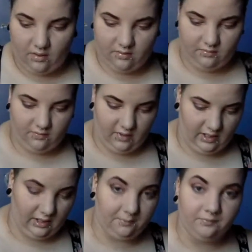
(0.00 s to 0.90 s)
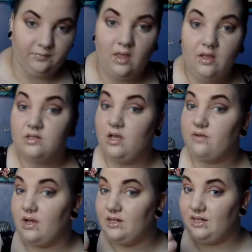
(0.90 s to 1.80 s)
Alrighty. So
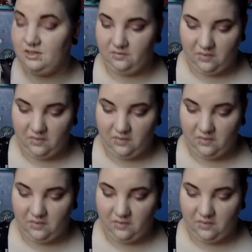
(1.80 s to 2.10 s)
I've got tons of